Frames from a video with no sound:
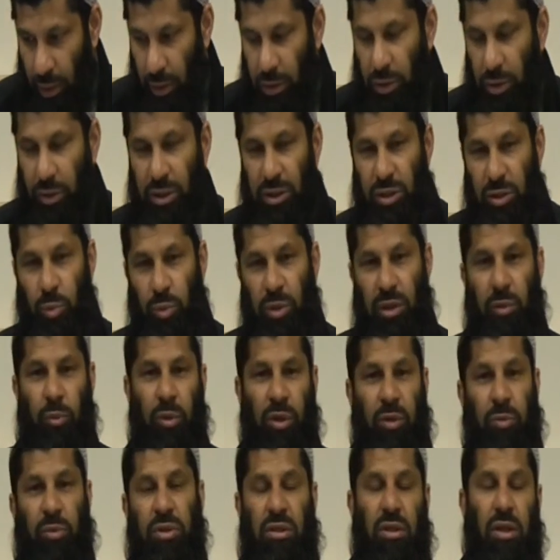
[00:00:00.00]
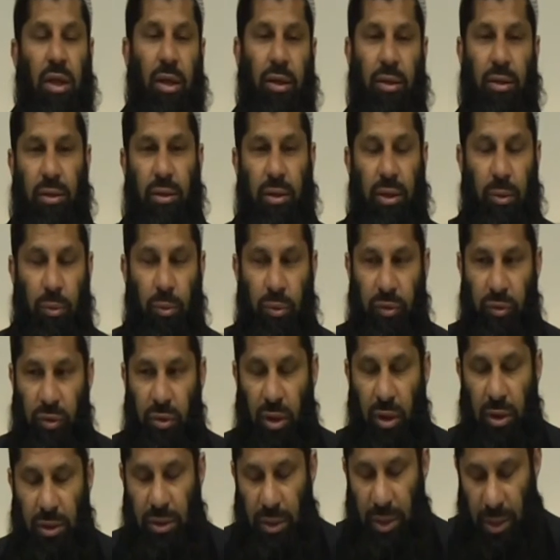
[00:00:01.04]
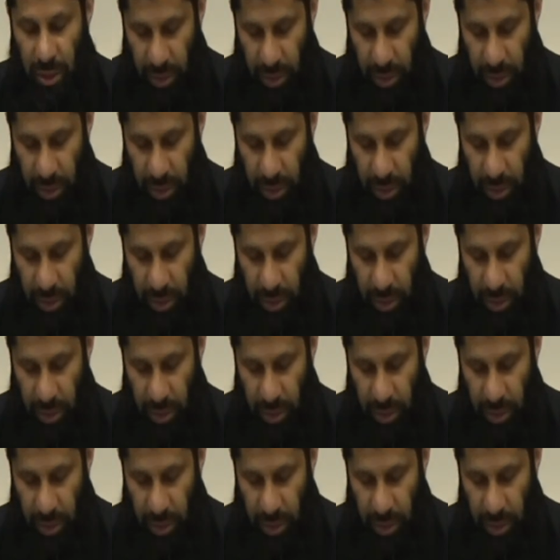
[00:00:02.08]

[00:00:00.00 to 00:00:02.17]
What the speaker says: So this is what he was like with regards to